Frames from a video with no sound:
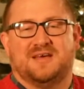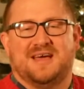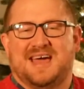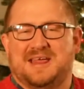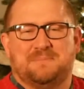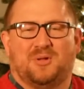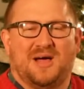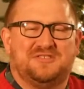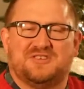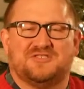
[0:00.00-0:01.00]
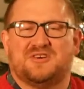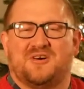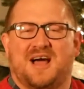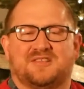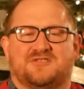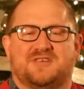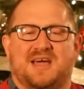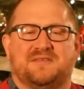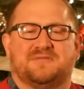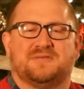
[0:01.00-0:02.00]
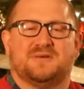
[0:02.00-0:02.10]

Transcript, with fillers: and in places that are not safe.